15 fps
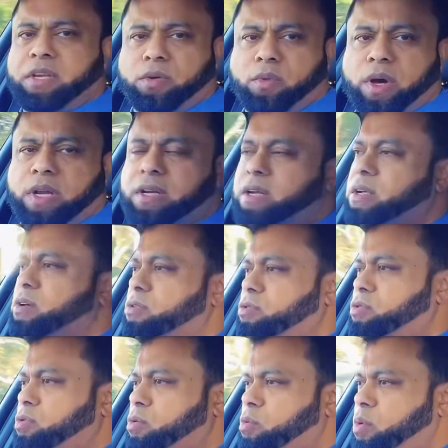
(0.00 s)
one. I'm going
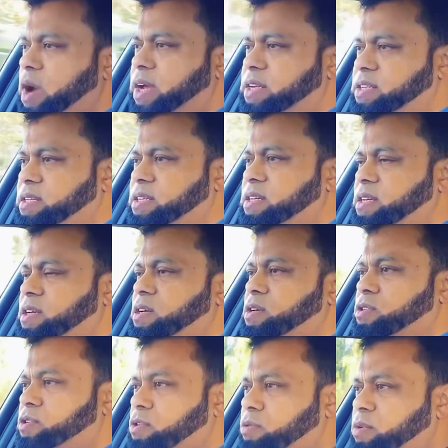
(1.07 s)
to go right.
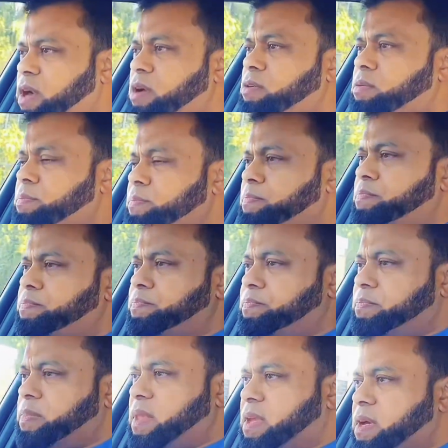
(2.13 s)
Slow down.
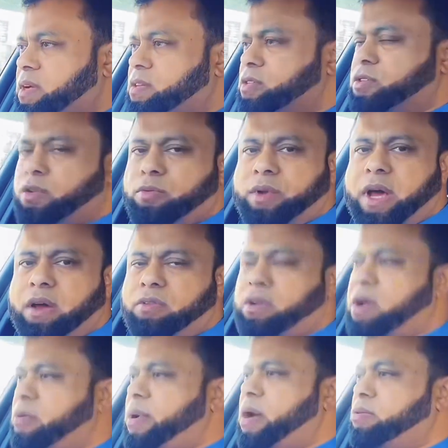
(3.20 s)
Slow down.
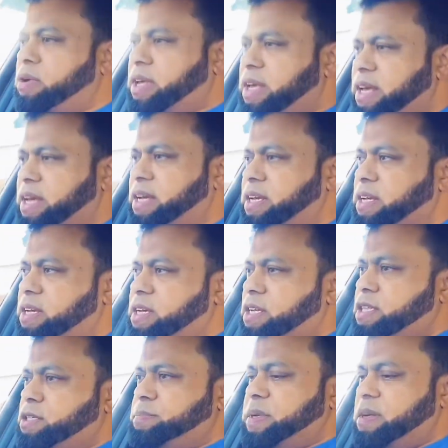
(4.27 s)
Around here,
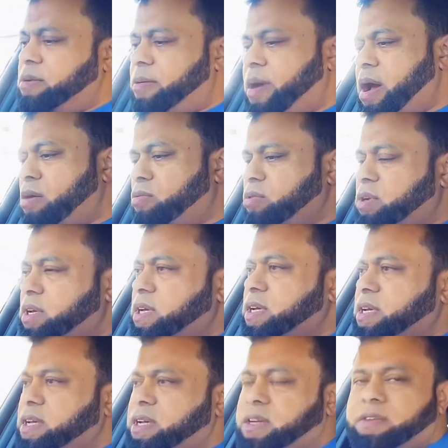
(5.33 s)
speed around
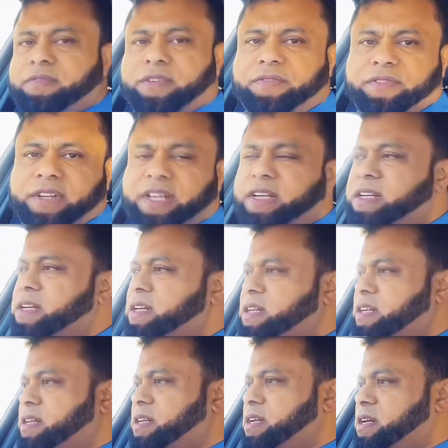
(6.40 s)
15.
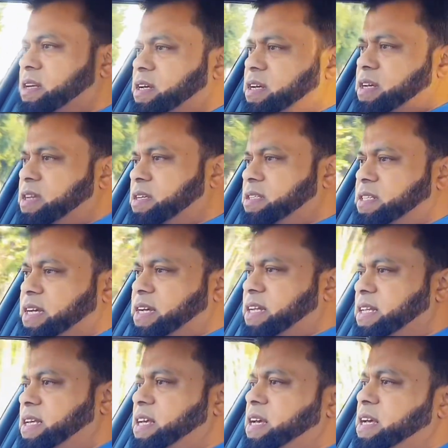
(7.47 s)
Second
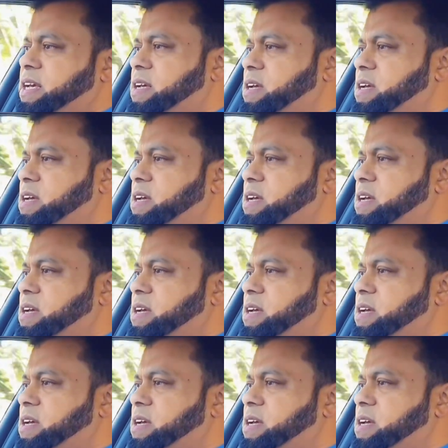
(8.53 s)
gear.